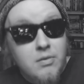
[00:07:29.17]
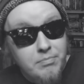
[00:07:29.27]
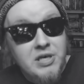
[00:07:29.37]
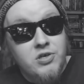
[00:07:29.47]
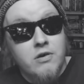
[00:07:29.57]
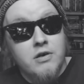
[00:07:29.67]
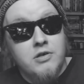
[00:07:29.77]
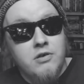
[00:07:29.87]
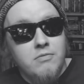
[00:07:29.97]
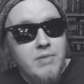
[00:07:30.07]
Be sure to
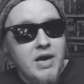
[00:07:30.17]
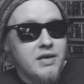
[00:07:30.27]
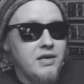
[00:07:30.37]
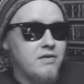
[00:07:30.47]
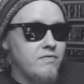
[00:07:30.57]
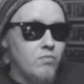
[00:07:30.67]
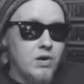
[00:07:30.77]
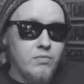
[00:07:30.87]
tune back in when